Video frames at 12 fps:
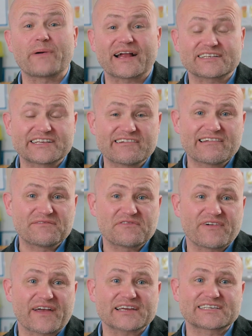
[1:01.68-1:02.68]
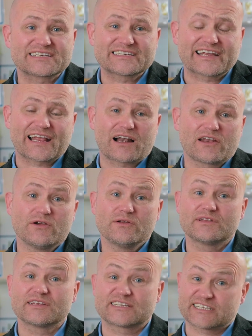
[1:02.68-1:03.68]
bacterial infections
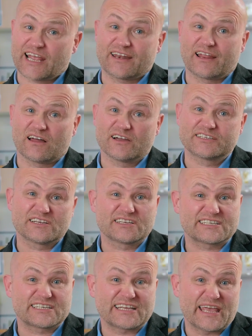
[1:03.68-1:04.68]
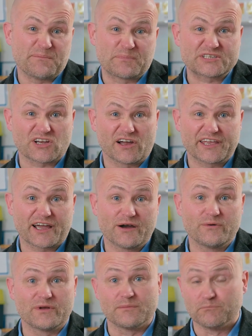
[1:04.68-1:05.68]
include cellulitis,
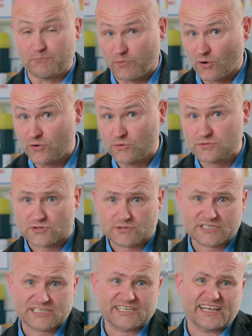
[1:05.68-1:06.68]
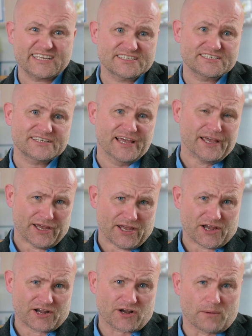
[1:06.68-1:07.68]
impetigo, and boils or cysts.
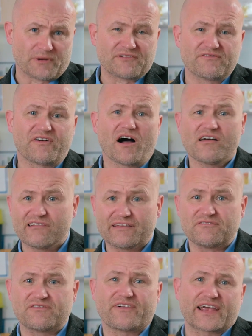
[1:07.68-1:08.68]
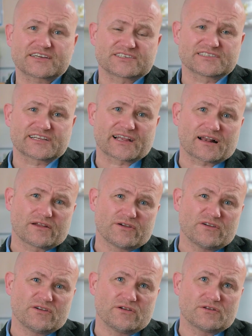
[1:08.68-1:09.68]
Common viral infections
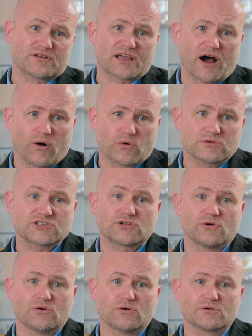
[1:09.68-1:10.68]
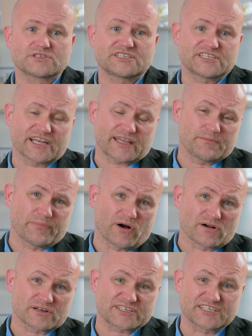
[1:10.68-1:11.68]
include cold sores,
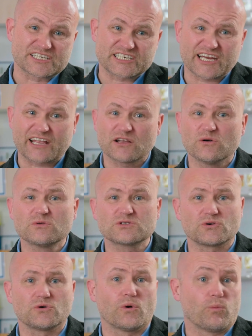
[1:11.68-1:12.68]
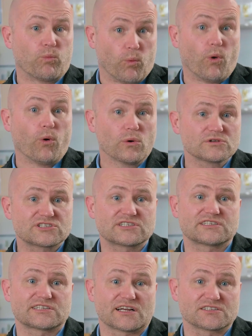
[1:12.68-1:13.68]
chickenpox, and shingles, or warts
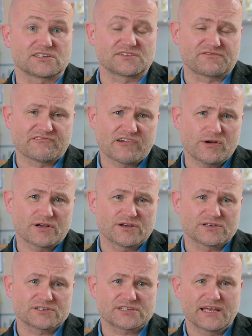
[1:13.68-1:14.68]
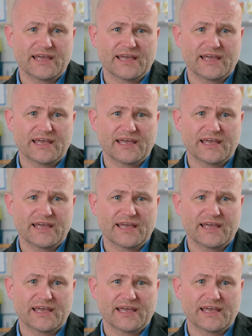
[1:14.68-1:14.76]
such as verrucas.